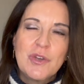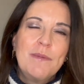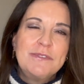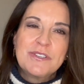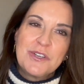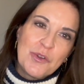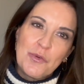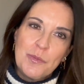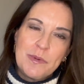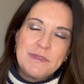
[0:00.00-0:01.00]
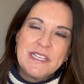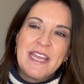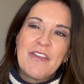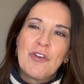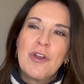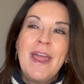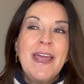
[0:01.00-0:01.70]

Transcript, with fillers: So I'm just going to group them together.